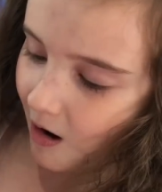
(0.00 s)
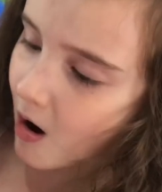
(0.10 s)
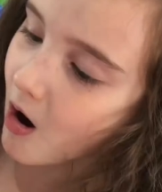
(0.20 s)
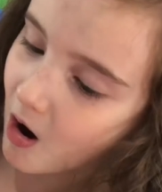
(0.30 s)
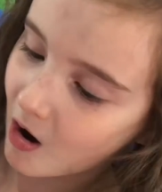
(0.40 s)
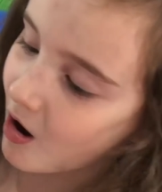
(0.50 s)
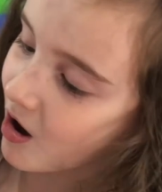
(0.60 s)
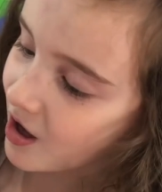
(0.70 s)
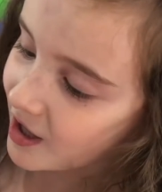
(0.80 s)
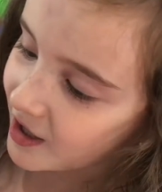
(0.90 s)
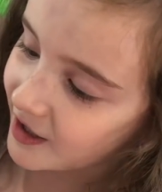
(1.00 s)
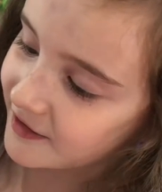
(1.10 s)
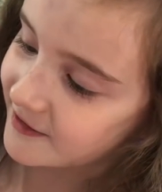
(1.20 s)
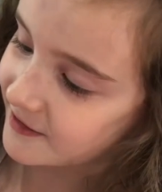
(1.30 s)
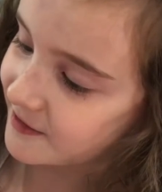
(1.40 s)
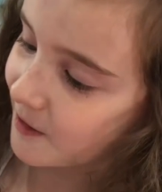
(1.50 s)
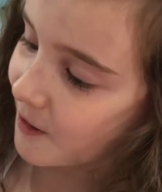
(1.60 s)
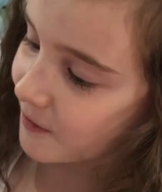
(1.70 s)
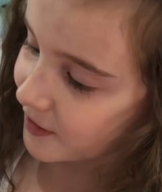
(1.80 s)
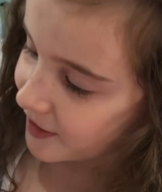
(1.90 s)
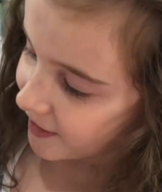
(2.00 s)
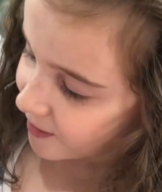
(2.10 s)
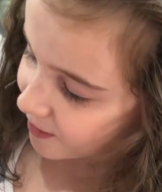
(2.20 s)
Oh, Wasn't that a oh, good find? It's so